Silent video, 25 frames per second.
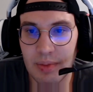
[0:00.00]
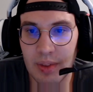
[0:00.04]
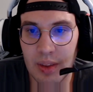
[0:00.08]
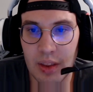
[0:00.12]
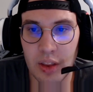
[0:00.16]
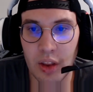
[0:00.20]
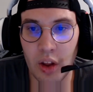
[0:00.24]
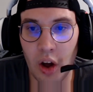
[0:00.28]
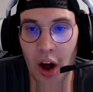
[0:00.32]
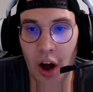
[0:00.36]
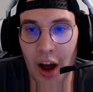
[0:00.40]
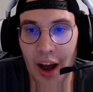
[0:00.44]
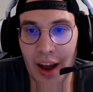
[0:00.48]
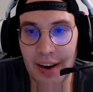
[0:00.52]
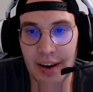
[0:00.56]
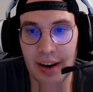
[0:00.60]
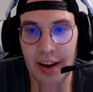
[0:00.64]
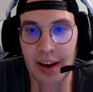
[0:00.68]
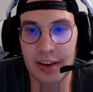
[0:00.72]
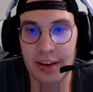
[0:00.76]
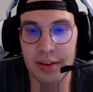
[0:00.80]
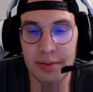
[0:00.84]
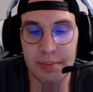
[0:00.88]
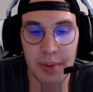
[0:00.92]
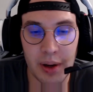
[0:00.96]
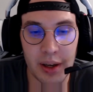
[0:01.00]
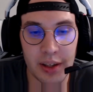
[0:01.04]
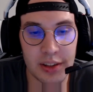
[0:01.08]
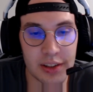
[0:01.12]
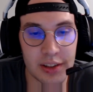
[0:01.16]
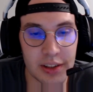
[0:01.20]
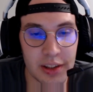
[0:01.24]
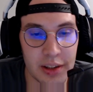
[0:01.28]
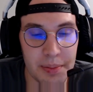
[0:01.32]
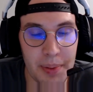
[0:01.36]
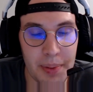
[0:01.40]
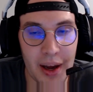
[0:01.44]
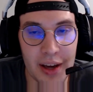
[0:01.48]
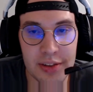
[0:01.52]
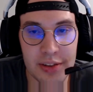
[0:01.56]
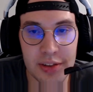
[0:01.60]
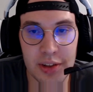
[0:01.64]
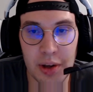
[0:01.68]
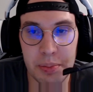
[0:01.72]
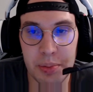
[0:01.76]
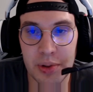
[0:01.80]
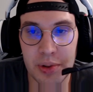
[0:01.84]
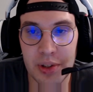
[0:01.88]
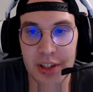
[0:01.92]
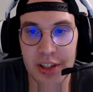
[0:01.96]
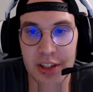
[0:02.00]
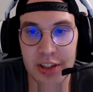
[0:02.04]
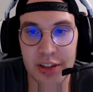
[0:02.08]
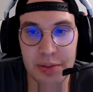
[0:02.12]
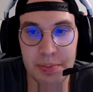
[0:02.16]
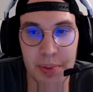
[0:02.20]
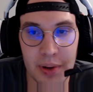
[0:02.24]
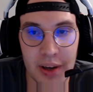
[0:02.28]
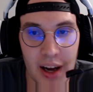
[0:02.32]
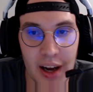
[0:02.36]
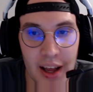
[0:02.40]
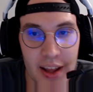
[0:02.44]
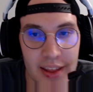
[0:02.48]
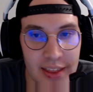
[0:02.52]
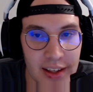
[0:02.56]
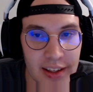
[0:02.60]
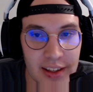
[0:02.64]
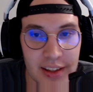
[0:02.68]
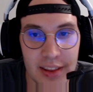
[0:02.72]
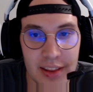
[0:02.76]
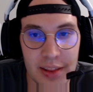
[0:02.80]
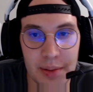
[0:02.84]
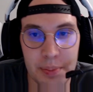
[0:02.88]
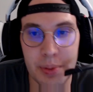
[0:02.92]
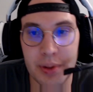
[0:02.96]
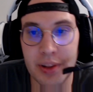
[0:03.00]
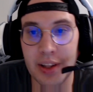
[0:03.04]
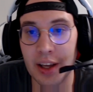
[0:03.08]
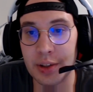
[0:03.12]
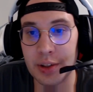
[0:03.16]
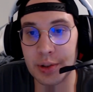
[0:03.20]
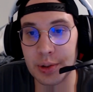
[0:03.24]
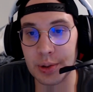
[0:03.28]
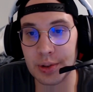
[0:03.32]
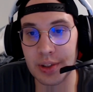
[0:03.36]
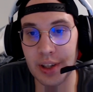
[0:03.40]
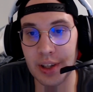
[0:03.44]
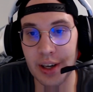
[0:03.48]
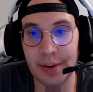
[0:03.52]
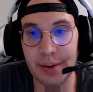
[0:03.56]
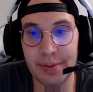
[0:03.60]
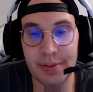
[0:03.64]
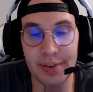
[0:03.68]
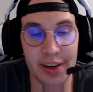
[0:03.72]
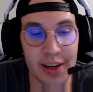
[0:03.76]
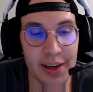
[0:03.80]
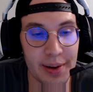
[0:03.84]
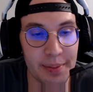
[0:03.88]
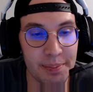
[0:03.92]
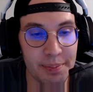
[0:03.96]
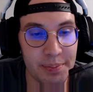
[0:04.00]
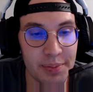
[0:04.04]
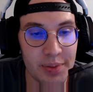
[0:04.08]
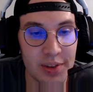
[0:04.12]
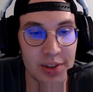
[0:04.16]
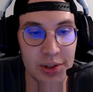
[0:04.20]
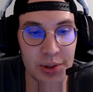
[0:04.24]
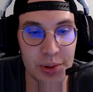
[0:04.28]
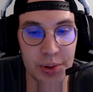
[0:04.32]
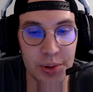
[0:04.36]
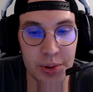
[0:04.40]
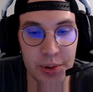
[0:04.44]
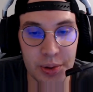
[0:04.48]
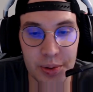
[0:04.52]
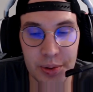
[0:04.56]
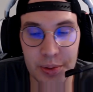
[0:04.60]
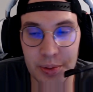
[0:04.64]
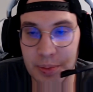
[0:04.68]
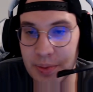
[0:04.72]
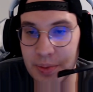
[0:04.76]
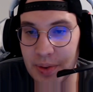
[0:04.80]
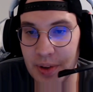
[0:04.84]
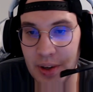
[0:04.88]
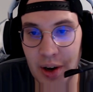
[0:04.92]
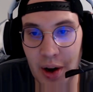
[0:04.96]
not as much in the past couple of years, but I think the potential is there for him to